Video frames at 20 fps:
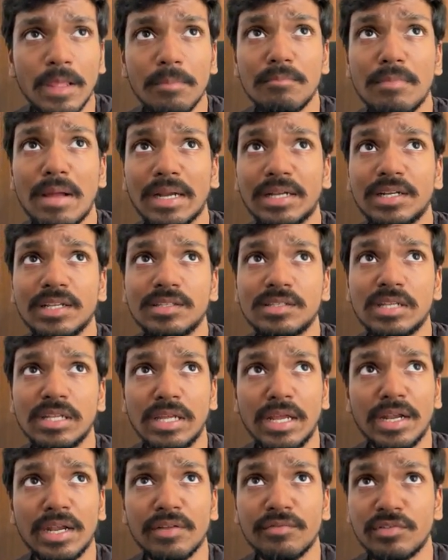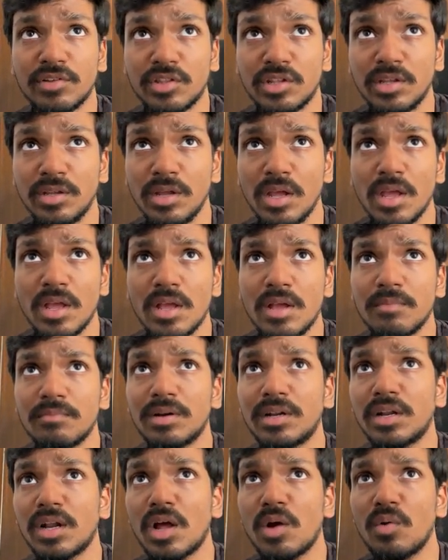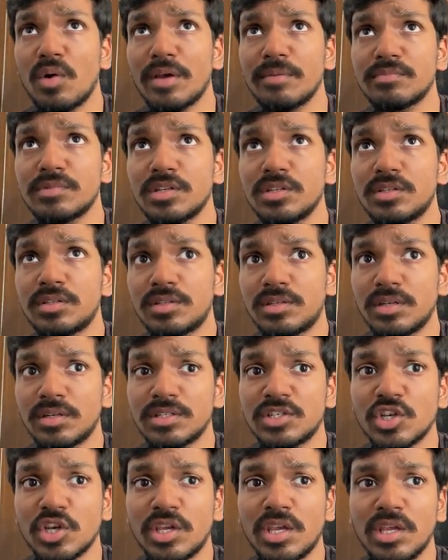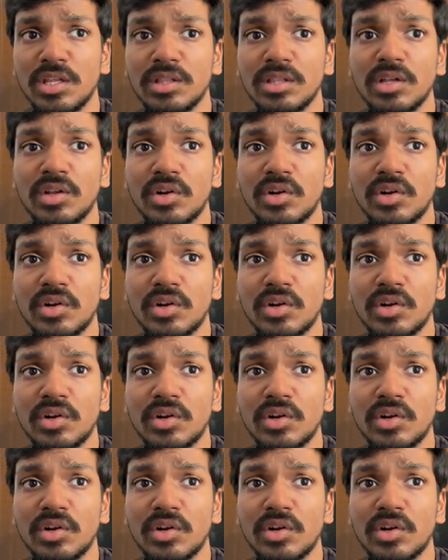backtesting and everything but now I'm just uh, checking the